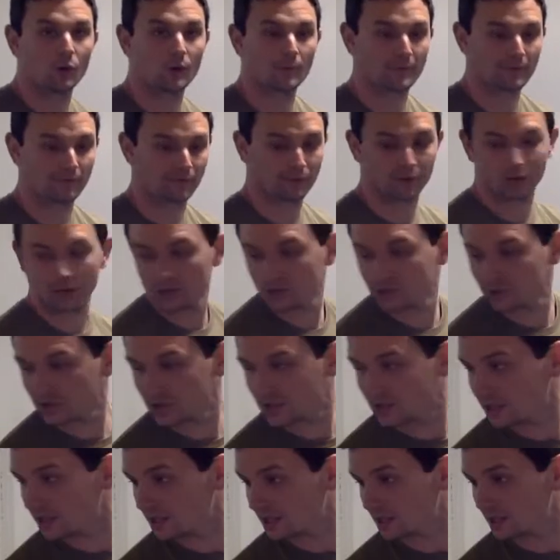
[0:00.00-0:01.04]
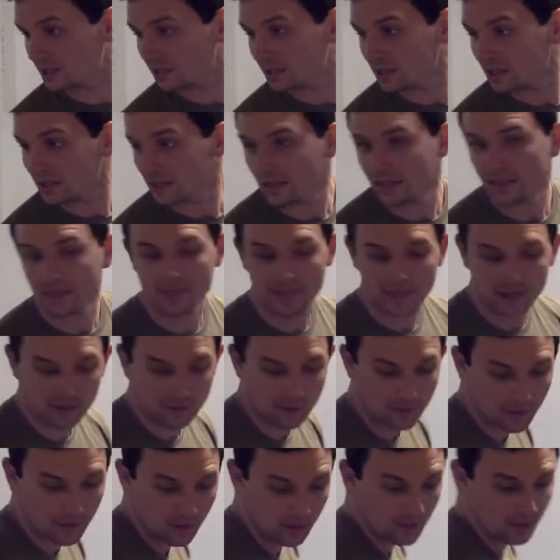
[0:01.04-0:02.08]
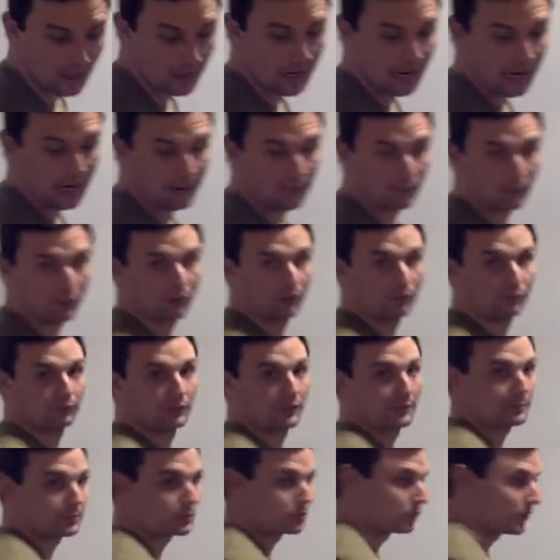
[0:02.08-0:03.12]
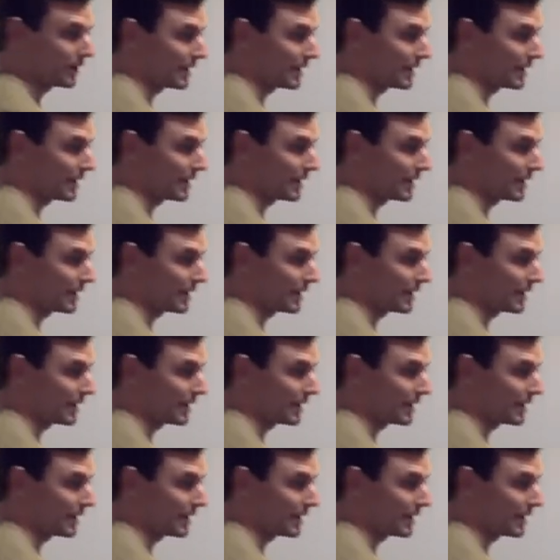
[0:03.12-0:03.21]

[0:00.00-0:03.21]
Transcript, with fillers: equipment first, then hamburger flips.